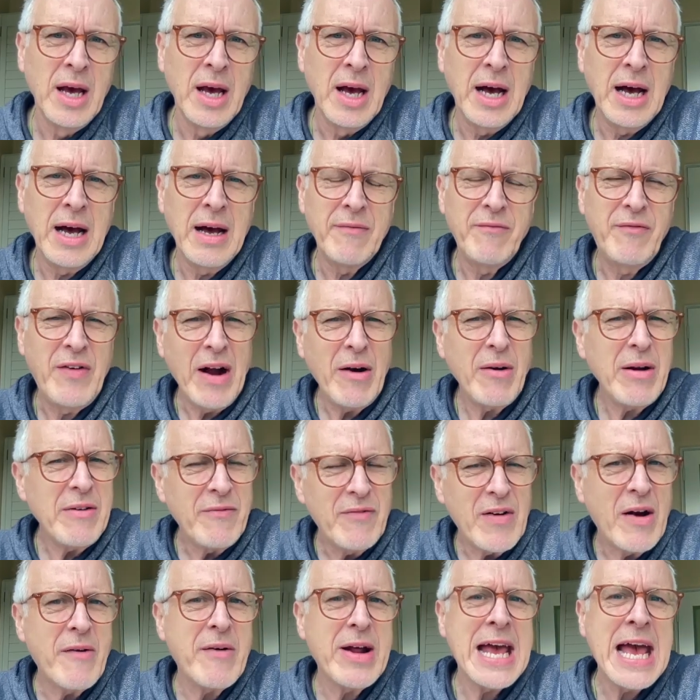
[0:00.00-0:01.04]
A very,
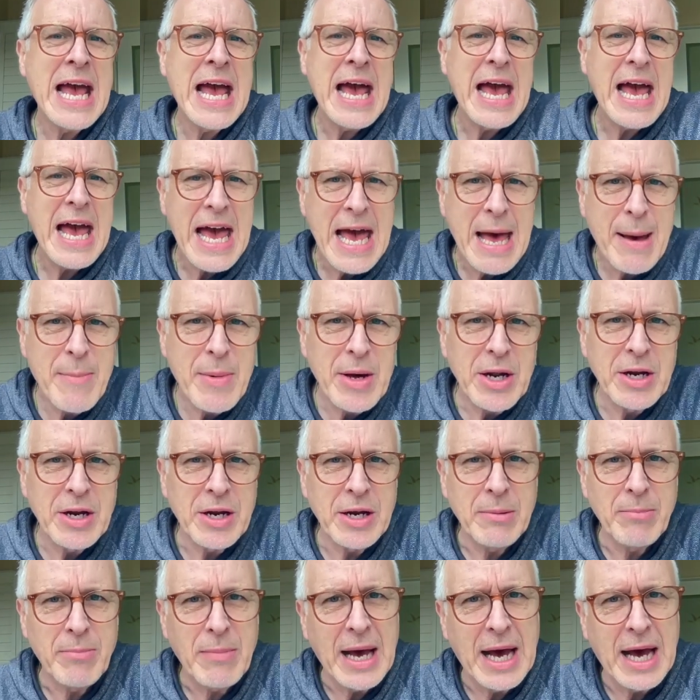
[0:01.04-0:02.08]
very
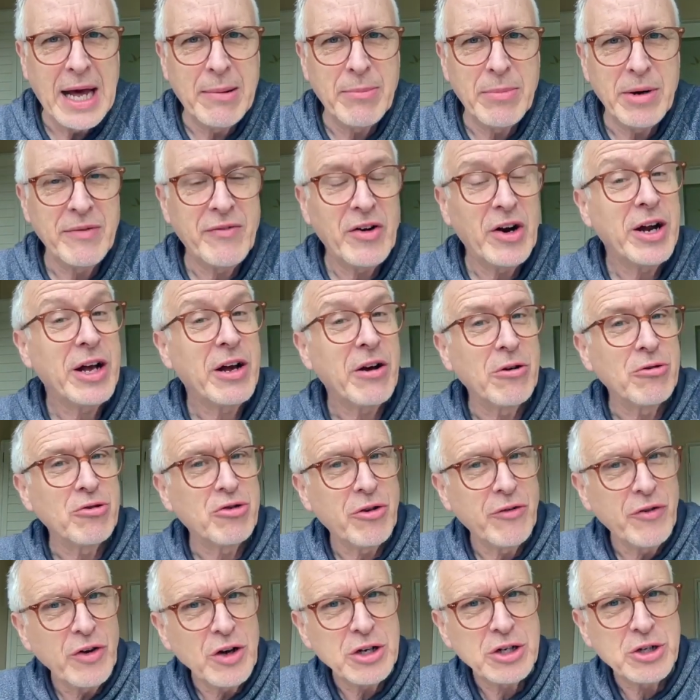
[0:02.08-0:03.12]
eminent man, but a very
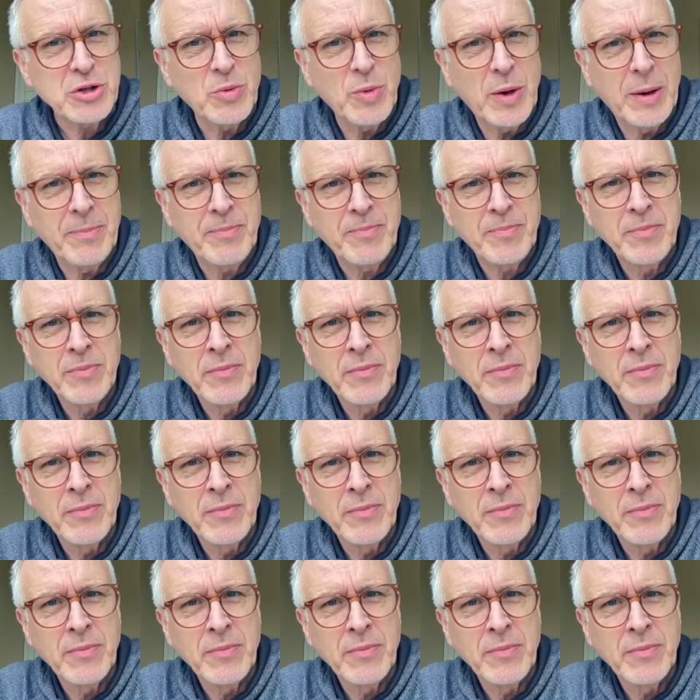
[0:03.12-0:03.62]
controversial one.